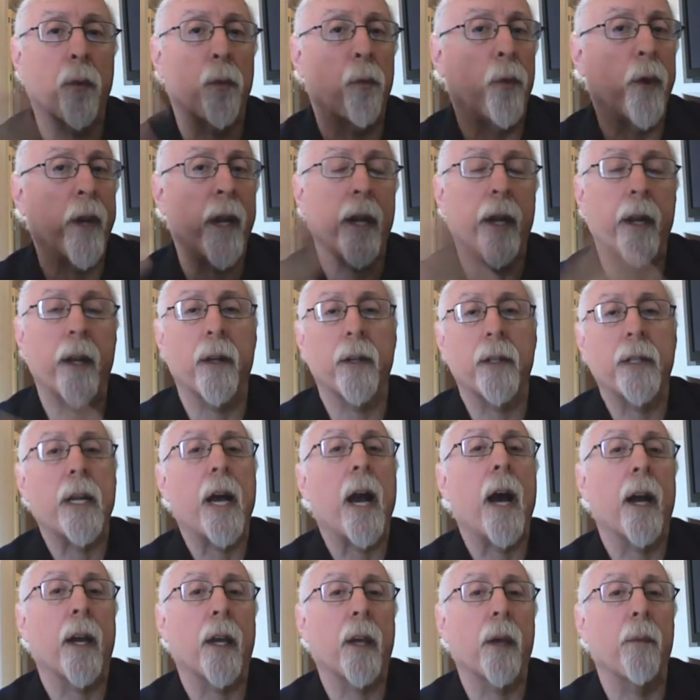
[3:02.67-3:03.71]
reading a
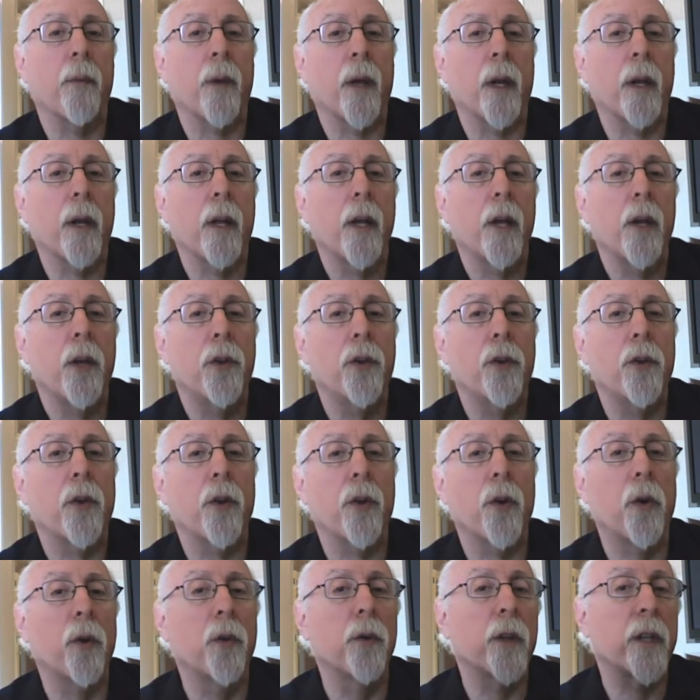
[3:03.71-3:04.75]
document, you can
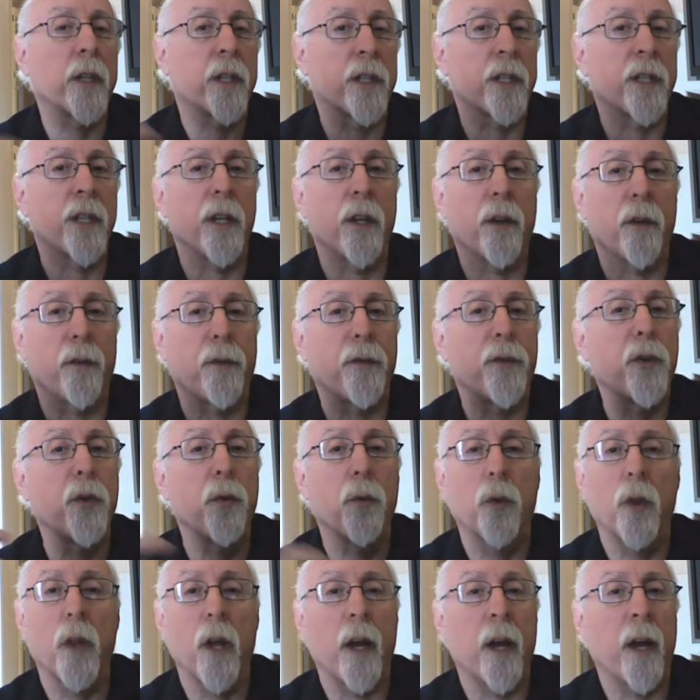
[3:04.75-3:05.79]
only see a few
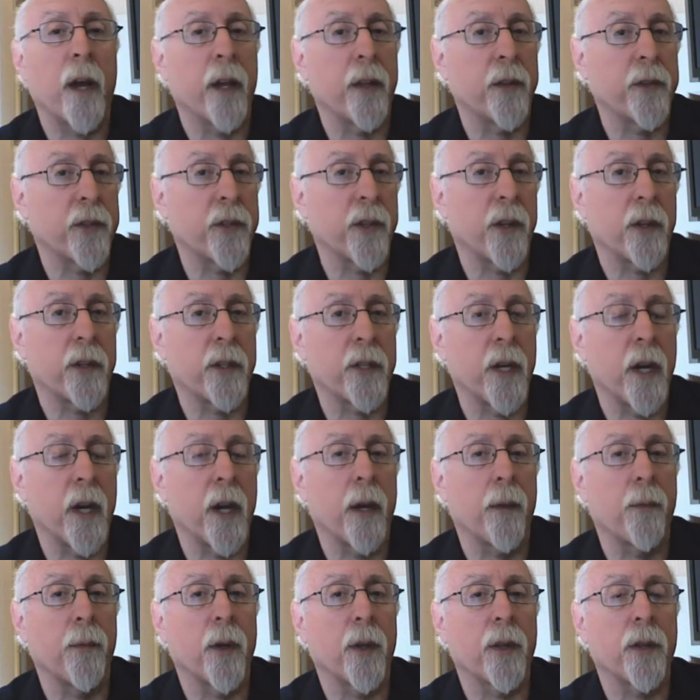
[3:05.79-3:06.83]
lines at a
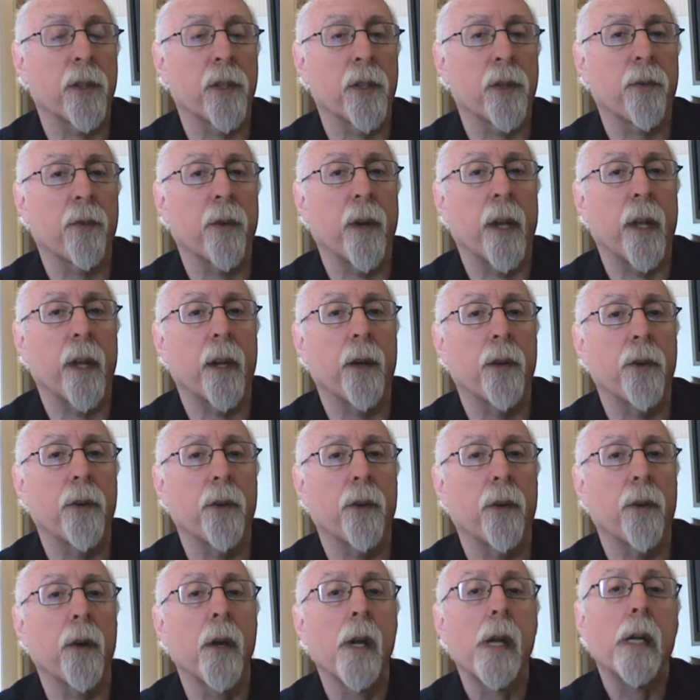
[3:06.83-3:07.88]
time on the screen, and
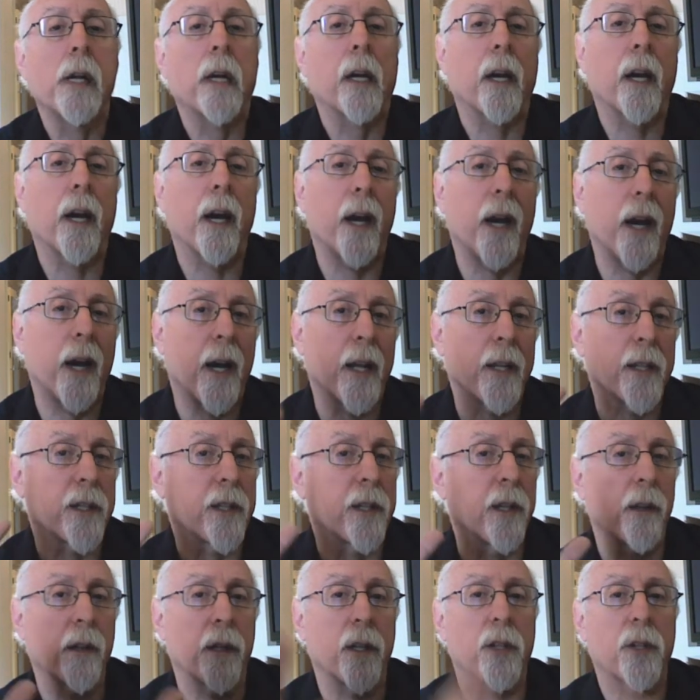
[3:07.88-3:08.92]
you're
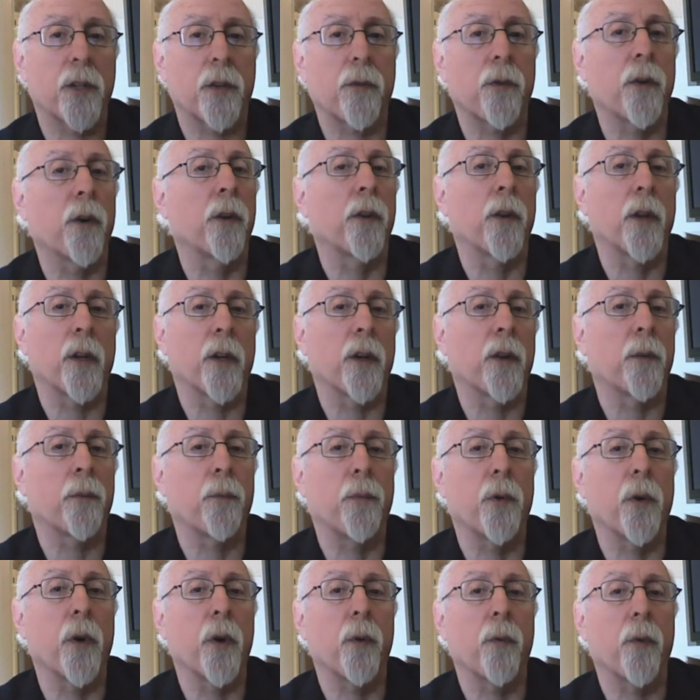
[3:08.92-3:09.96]
constantly scrolling to the
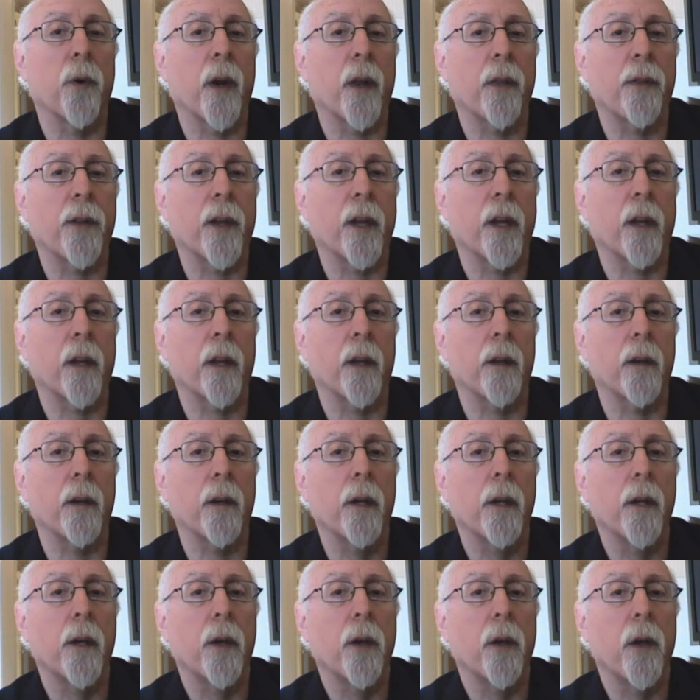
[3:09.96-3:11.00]
point where I think
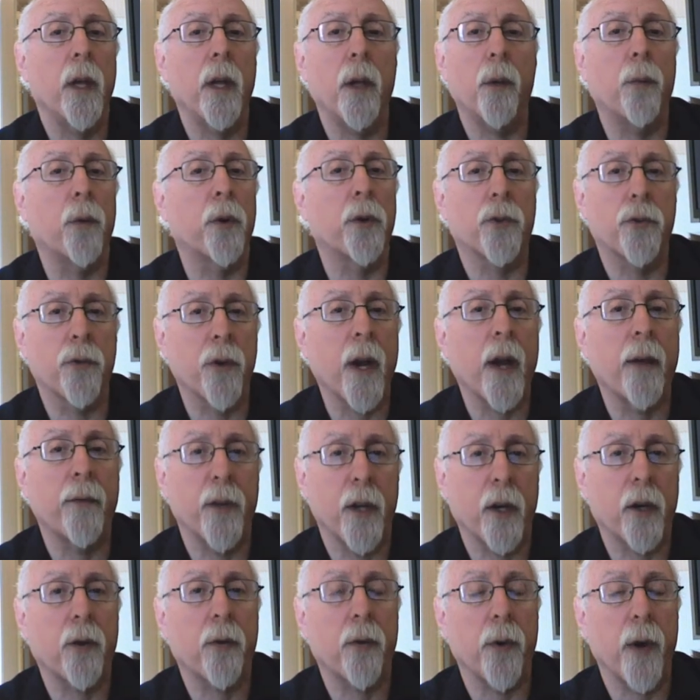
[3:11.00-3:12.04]
it would drive
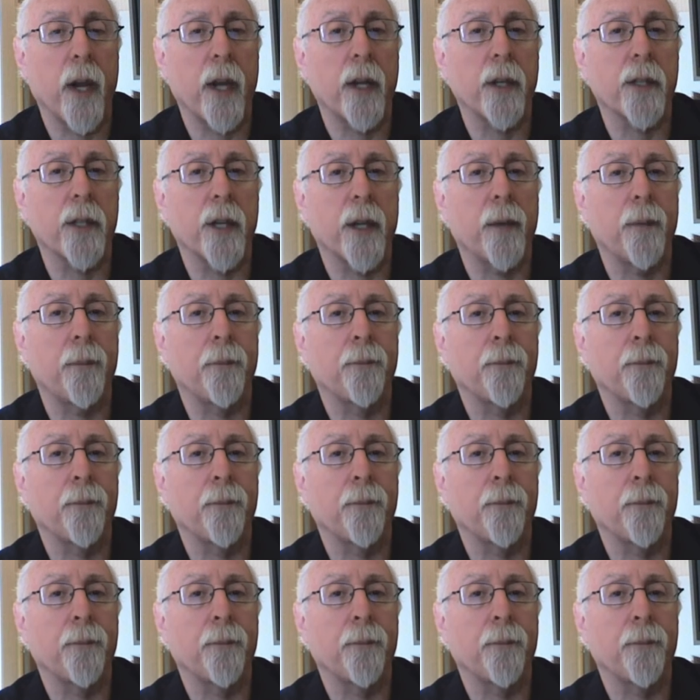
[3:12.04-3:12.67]
you crazy.